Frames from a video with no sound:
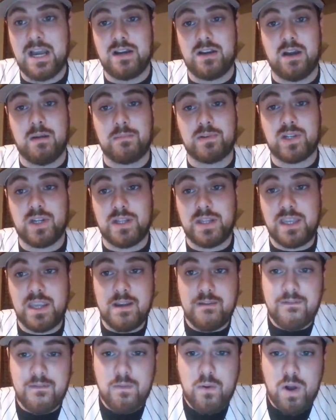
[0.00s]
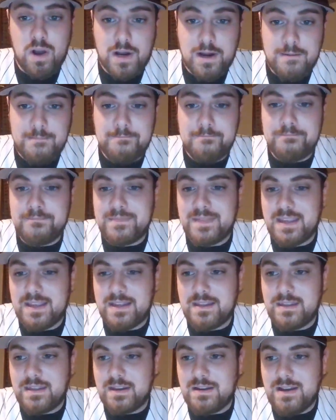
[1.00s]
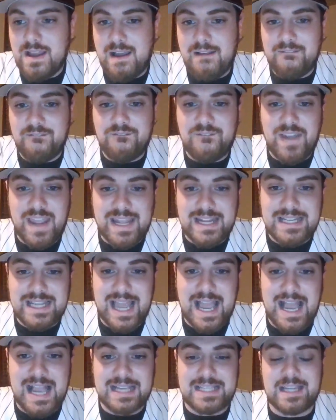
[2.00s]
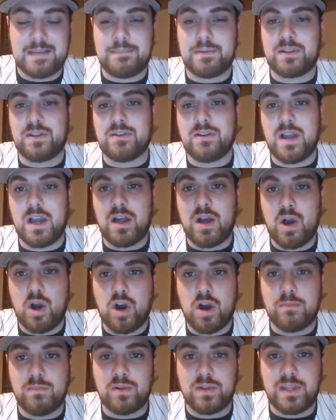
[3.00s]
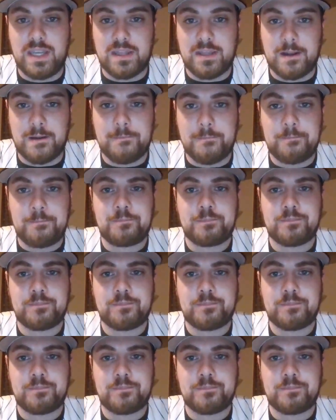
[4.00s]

Numbers on the year for Walker, they're not fantastic, but they're not horrible either.